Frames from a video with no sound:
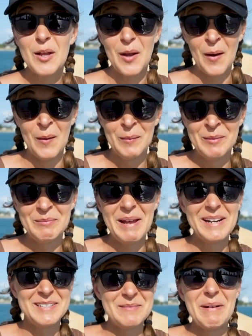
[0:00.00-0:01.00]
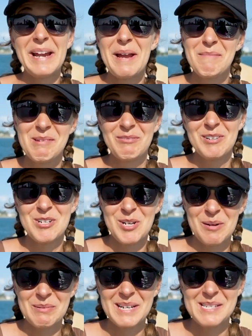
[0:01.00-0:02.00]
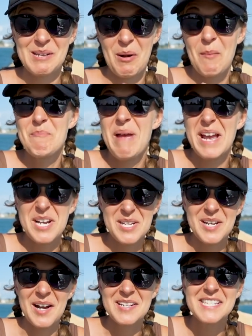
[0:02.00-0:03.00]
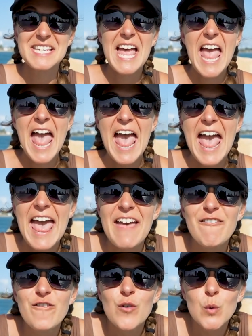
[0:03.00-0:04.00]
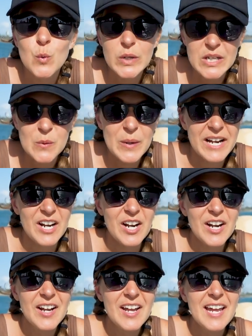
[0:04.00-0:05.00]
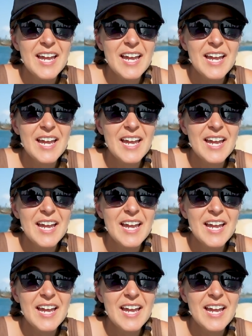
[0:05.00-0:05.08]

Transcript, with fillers: Yeah, we've made it to Miami for sure because there are mega yachts everywhere.